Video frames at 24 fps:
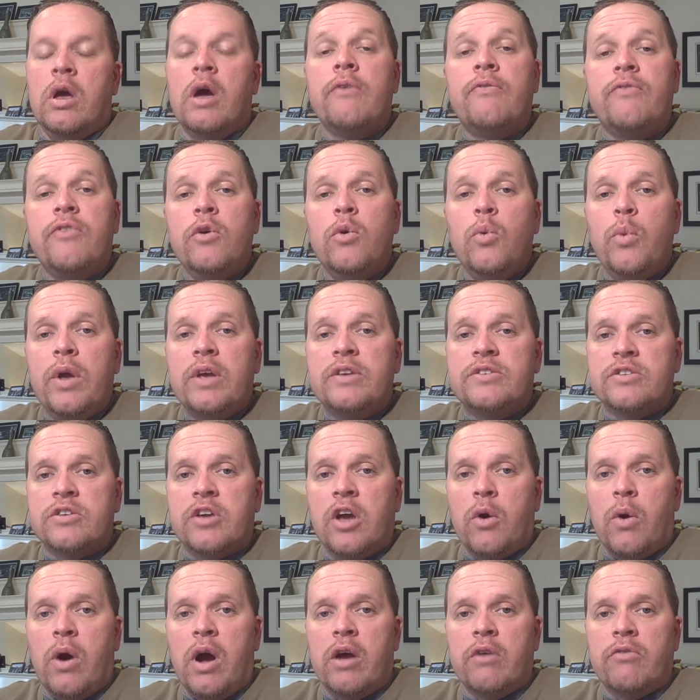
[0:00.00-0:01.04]
A few weeks
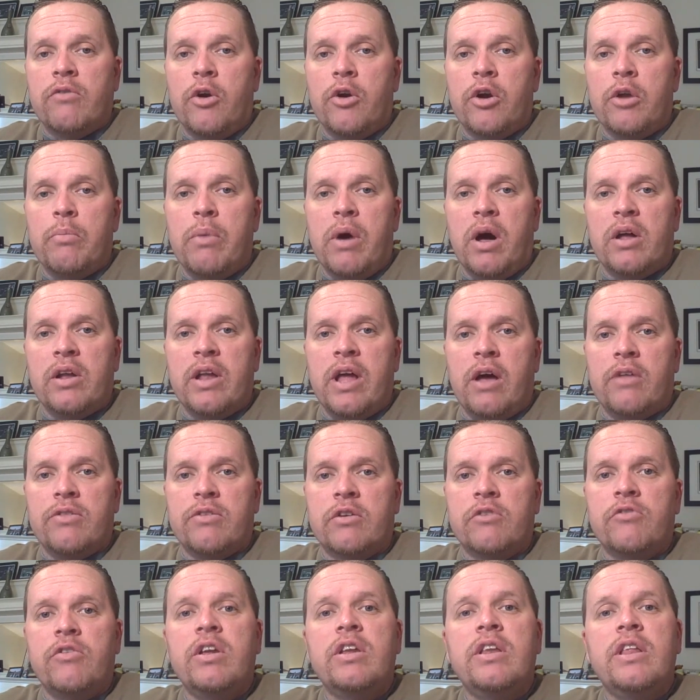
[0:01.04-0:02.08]
ago, I wrote about how
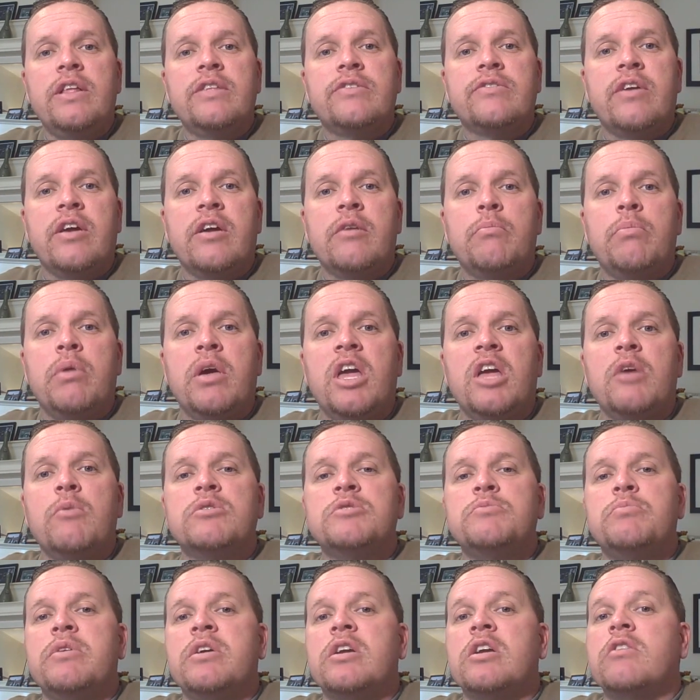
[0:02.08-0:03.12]
the Creigh Deeds campaign
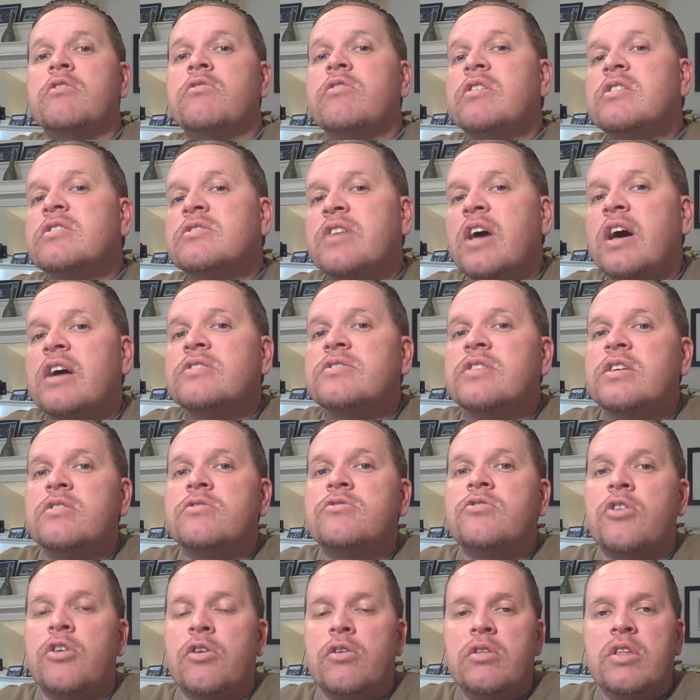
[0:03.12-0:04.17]
was being criticized
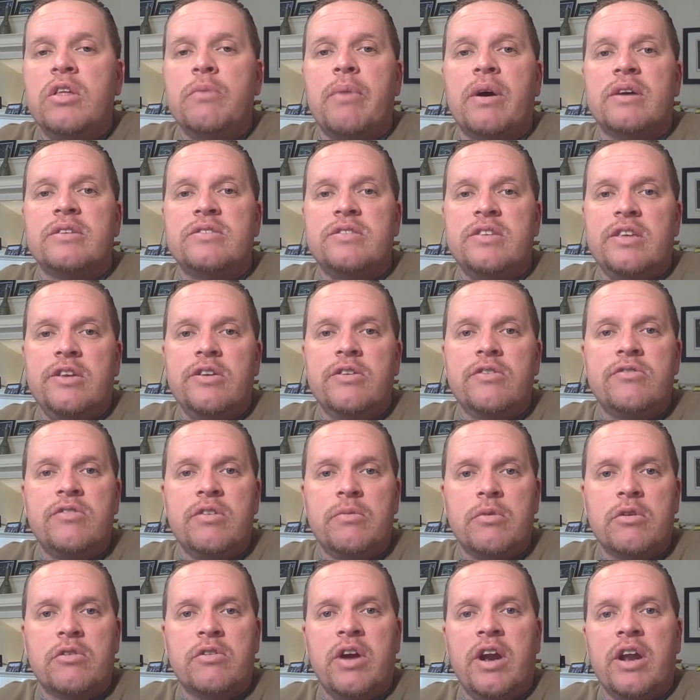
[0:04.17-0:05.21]
internally by senior
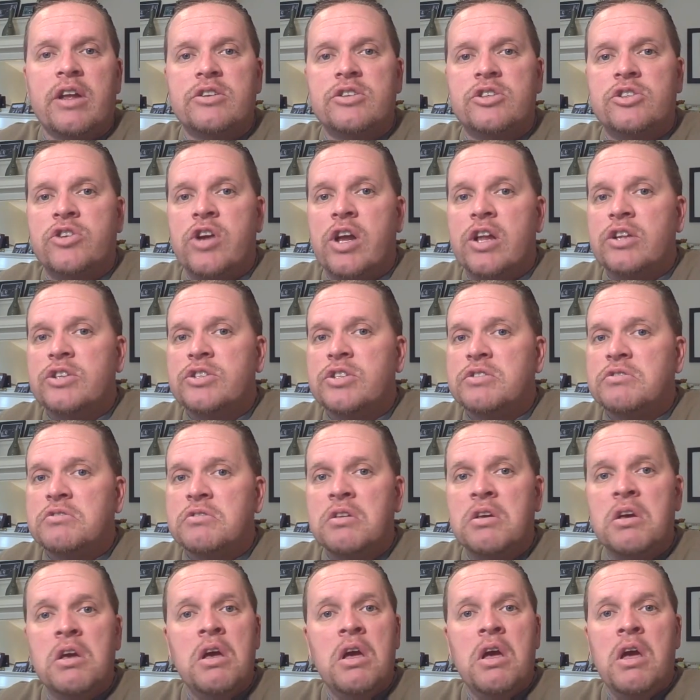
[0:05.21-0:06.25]
Democratic
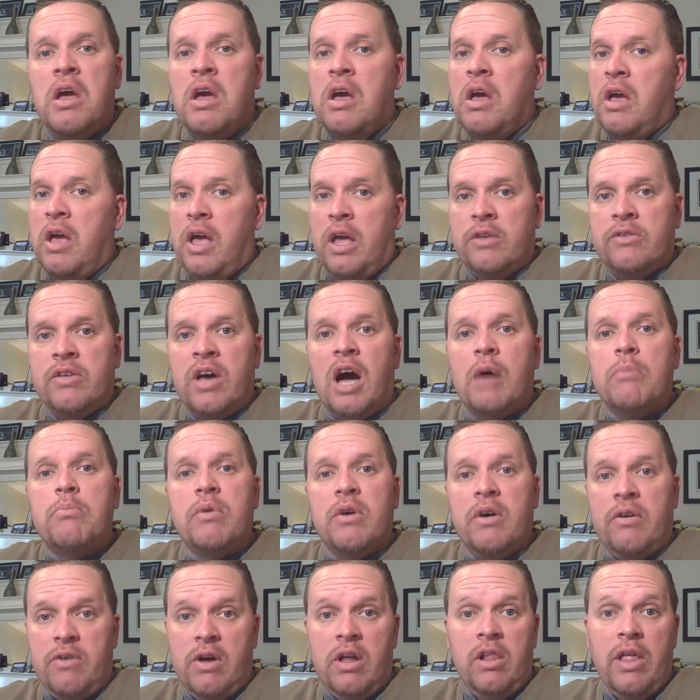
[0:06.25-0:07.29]
strategists and
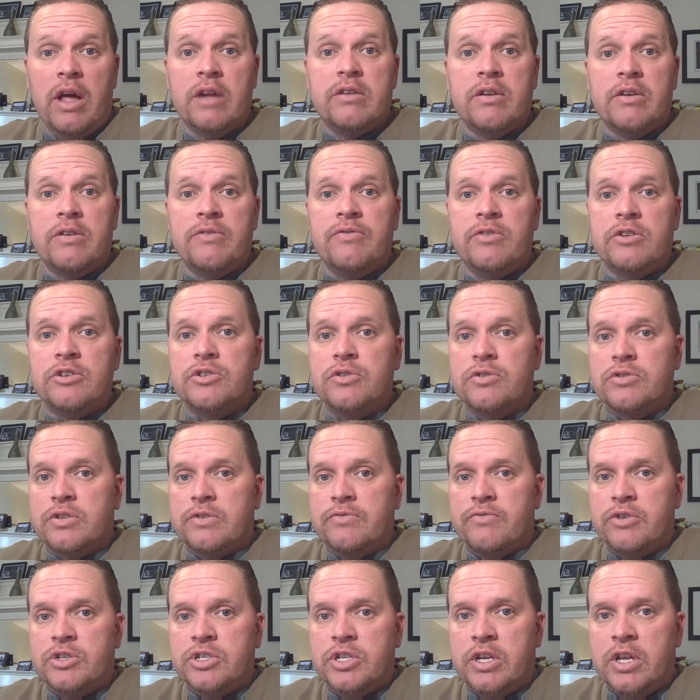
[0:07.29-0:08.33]
top elected officials
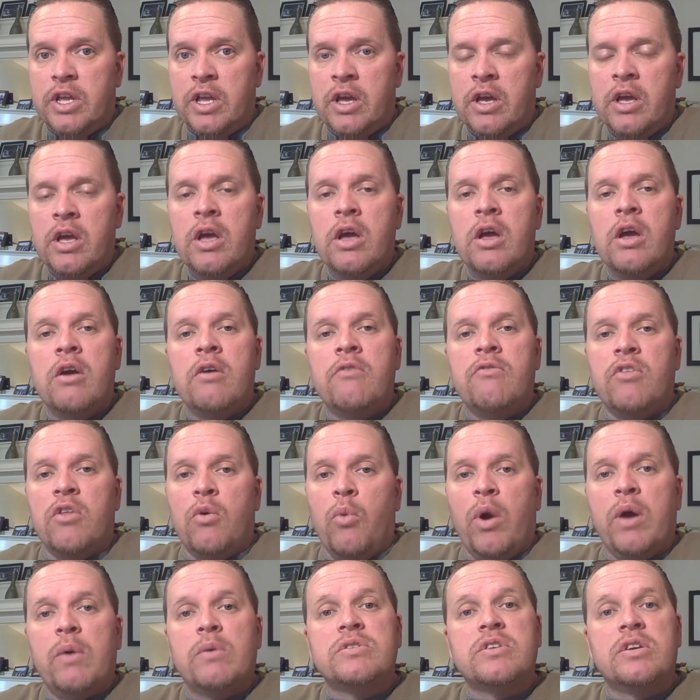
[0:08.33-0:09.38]
in Virginia for the
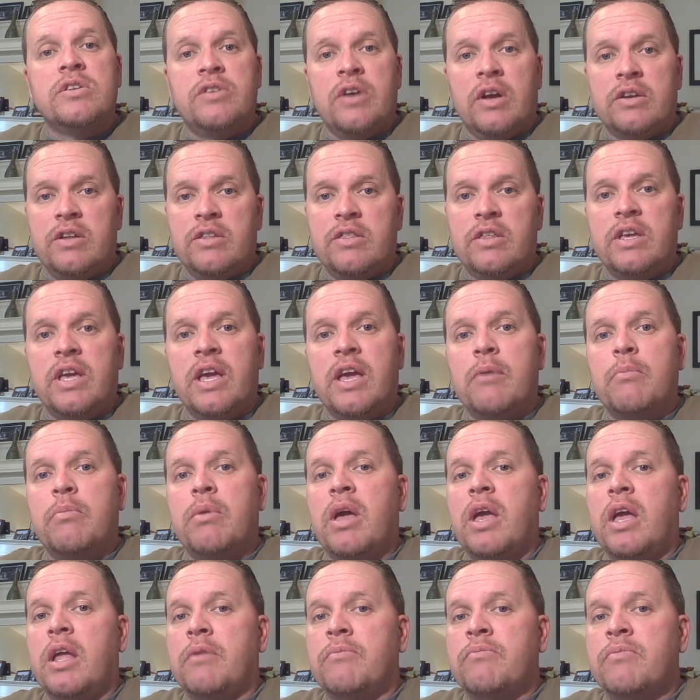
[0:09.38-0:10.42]
way it was conducting the
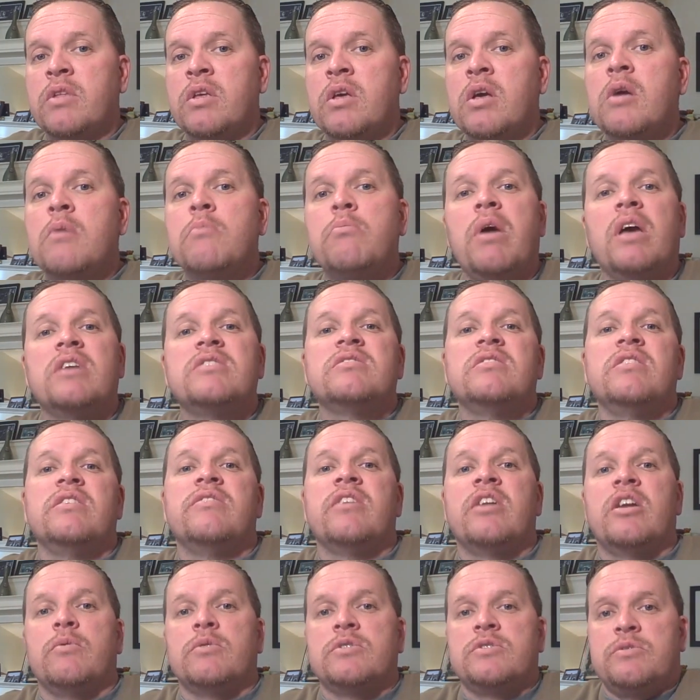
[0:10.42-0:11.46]
campaign. Basically,
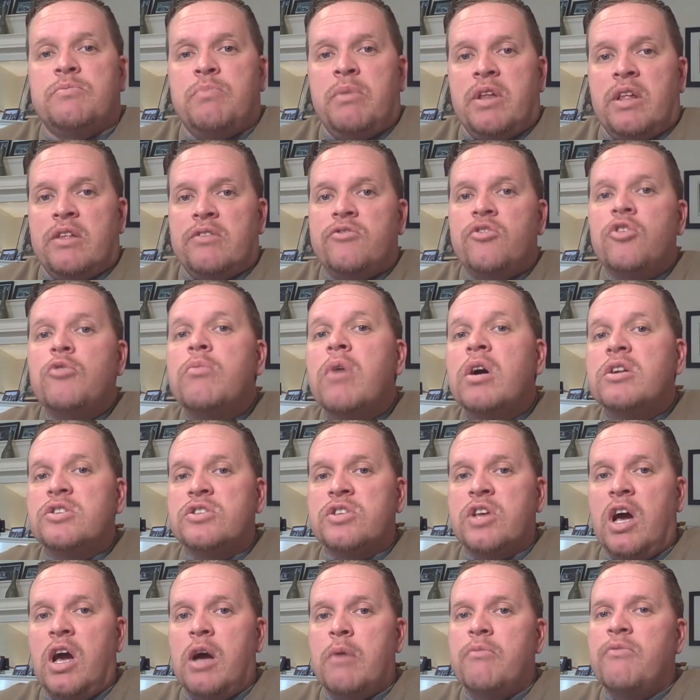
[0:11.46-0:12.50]
that it was spending too much
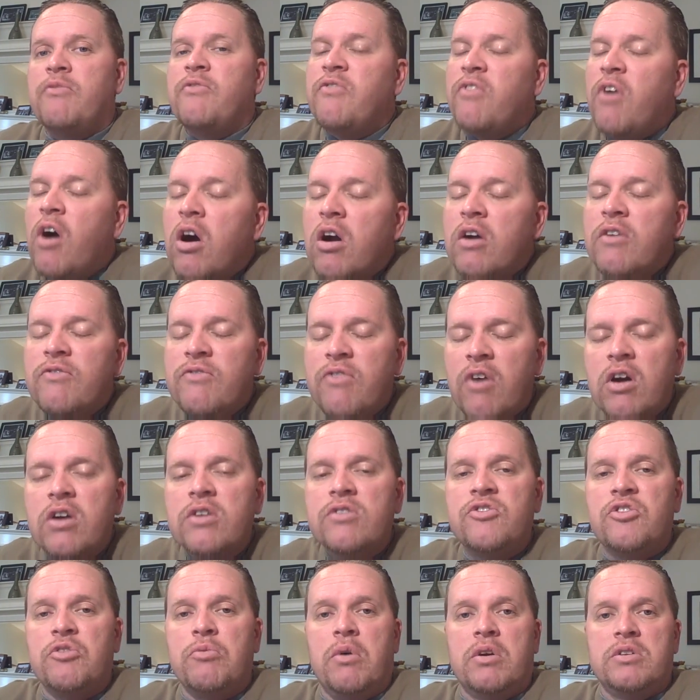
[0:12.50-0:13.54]
time, far
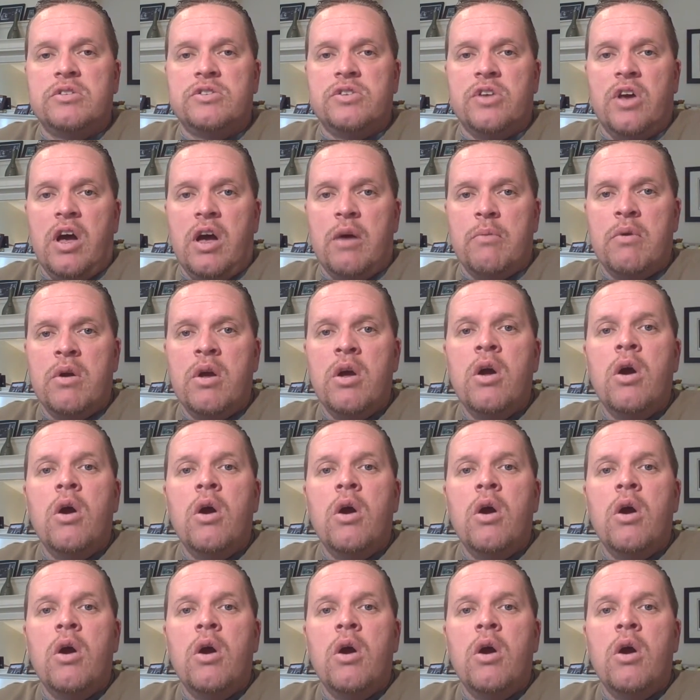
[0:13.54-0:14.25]
too much time,